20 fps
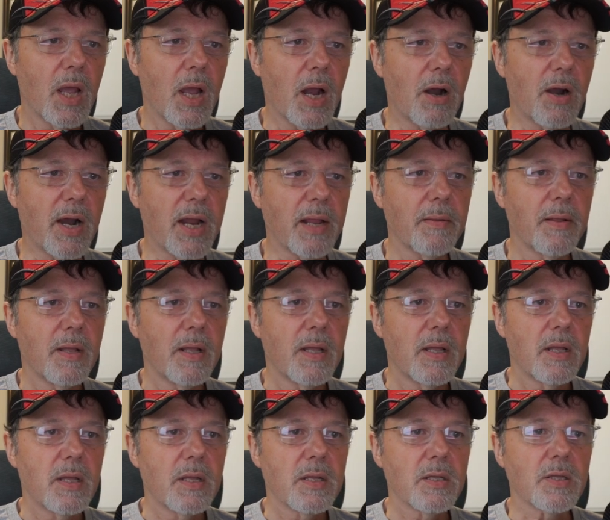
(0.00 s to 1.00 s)
All right.
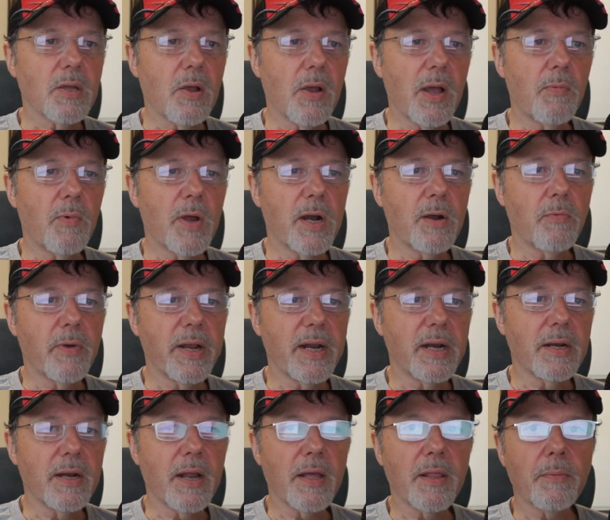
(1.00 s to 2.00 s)
So I want to
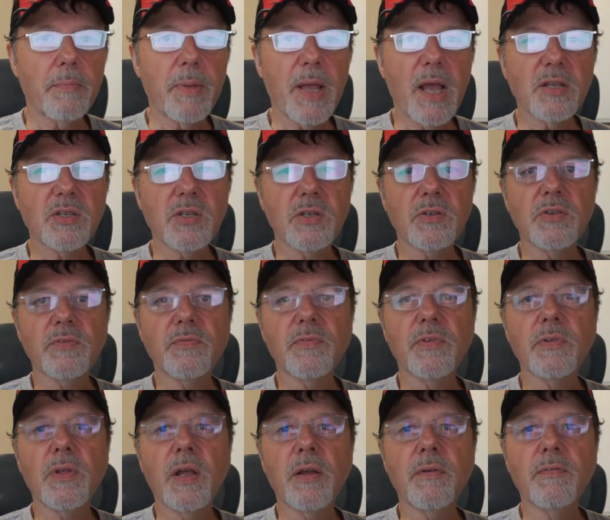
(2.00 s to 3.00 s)
read another passage
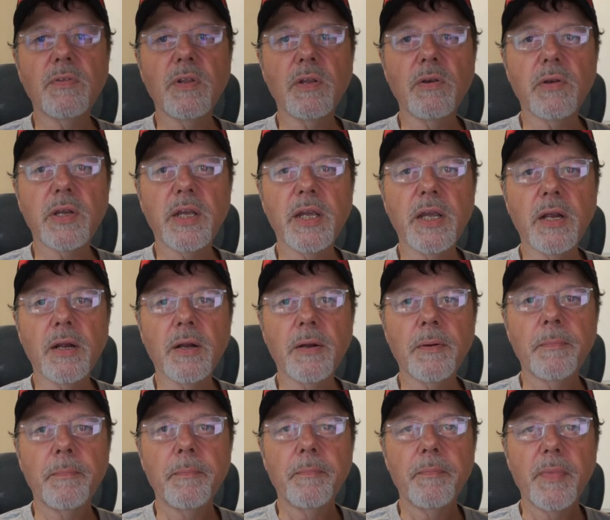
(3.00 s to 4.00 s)
of Luke
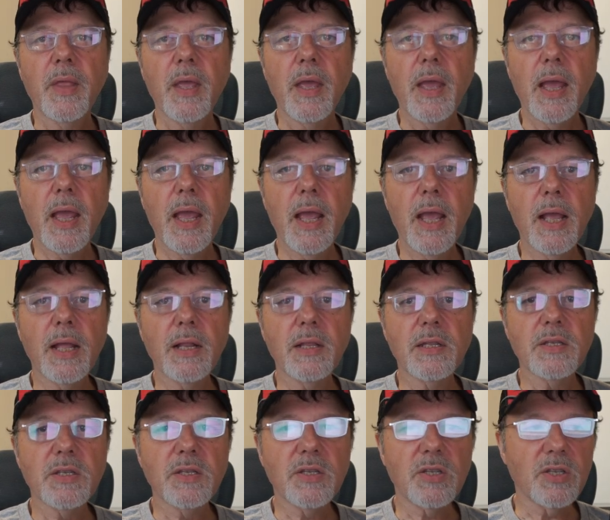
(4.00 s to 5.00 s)
here. And
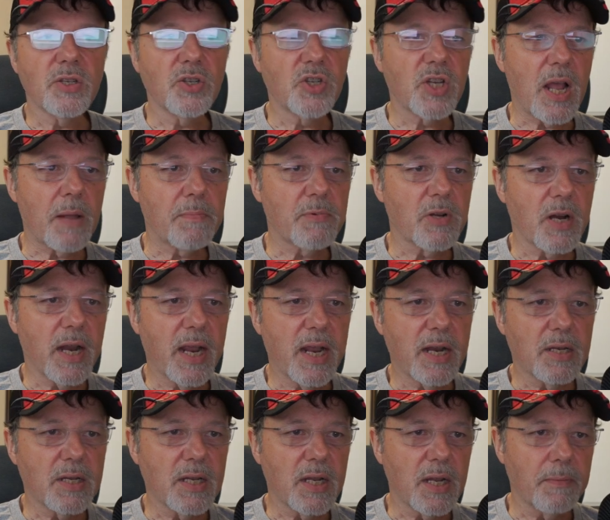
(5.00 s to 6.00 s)
this is in chapter
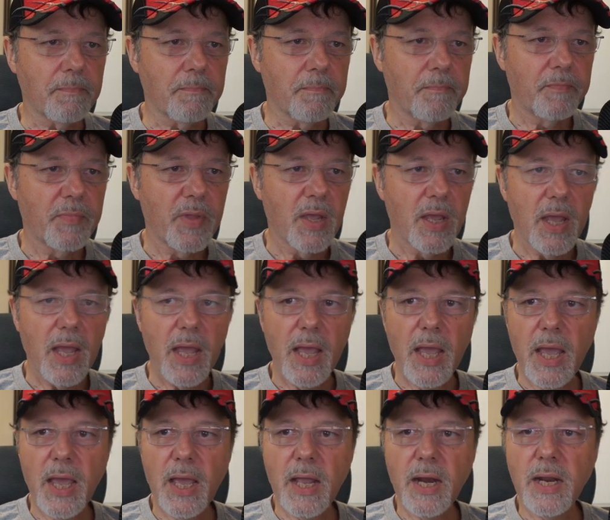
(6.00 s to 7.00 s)
18.
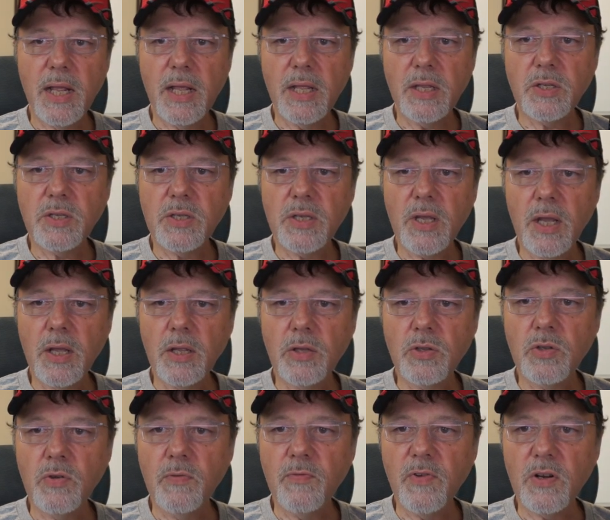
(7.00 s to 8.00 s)
And it's
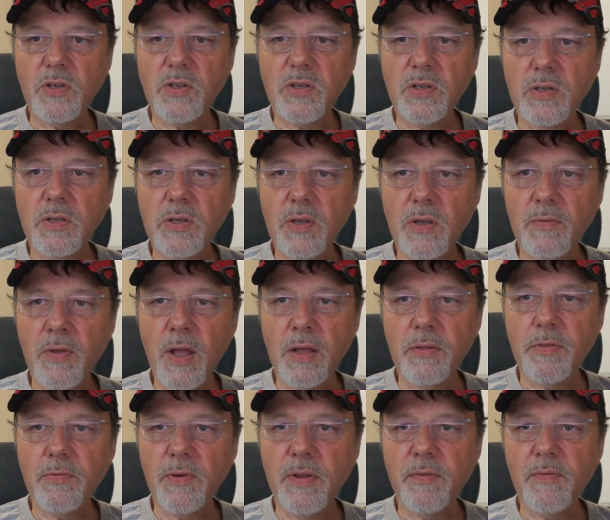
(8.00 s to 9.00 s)

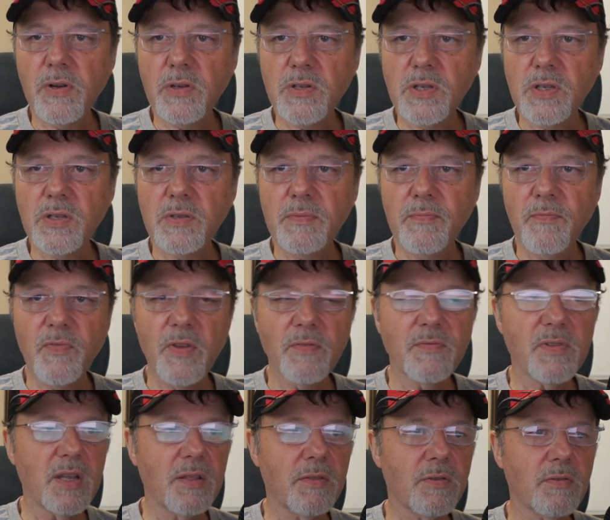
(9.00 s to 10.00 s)
three verses,
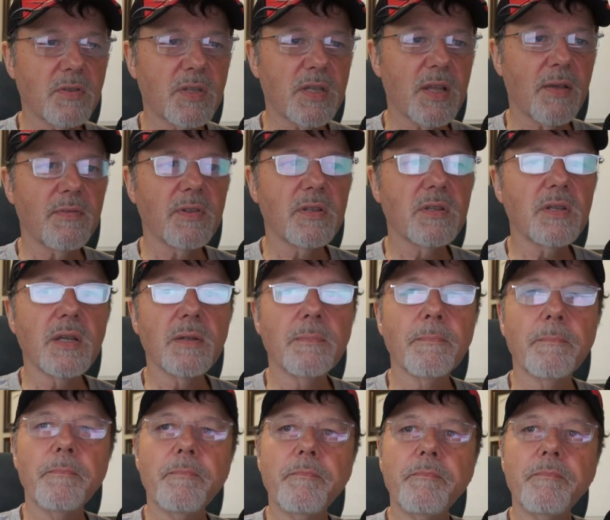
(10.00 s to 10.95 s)
15 through 17.